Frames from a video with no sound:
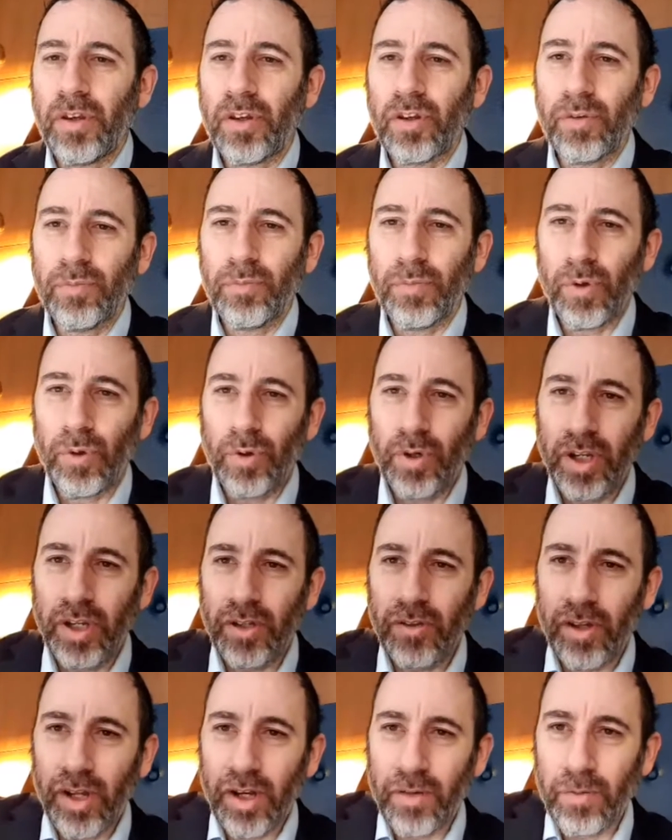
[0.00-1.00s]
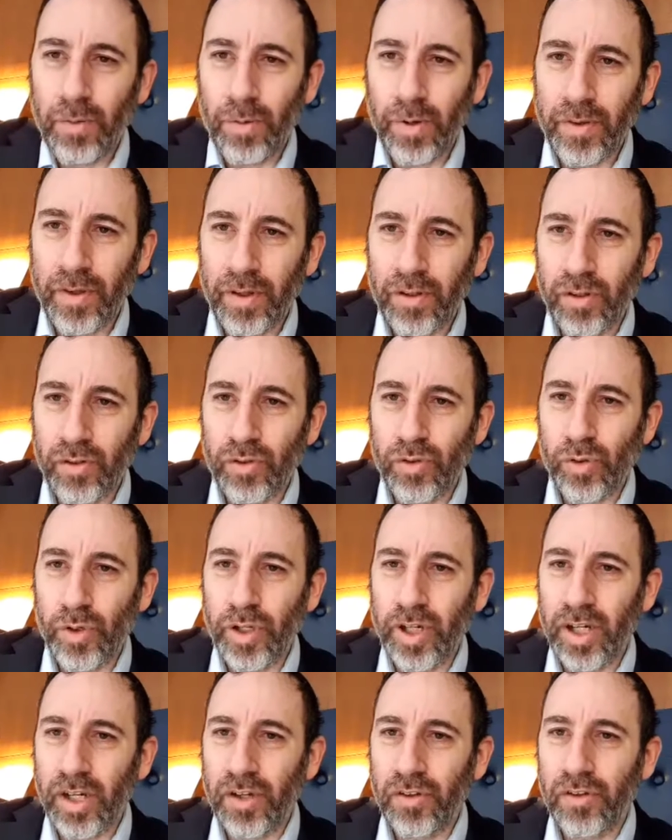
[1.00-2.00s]
and good morning to everyone that are
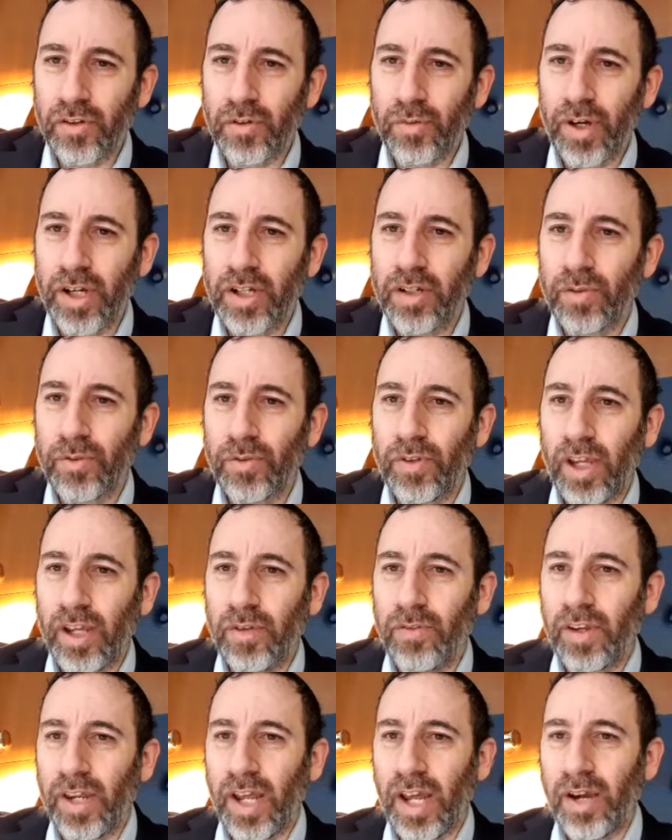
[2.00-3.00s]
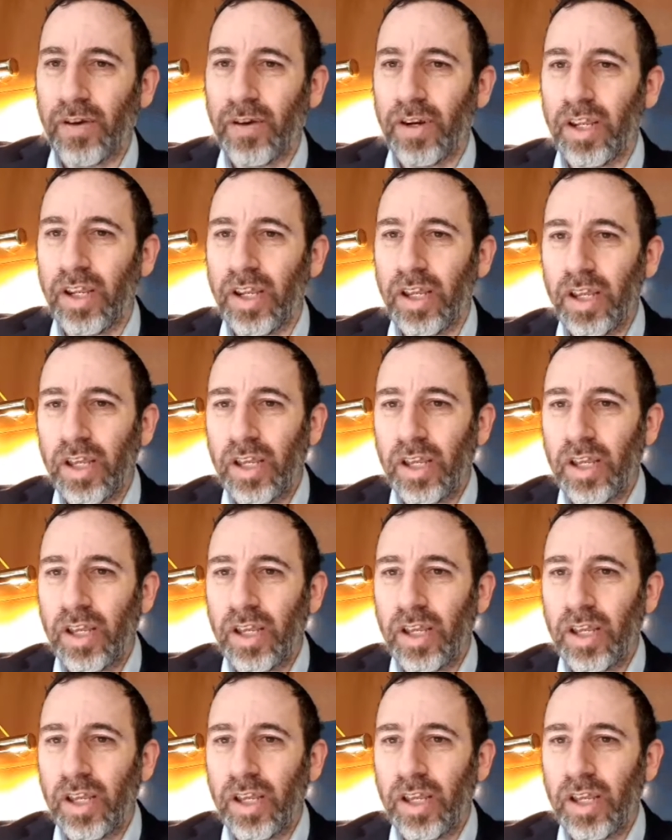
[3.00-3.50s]
joining us, to Rachel, David, Harry,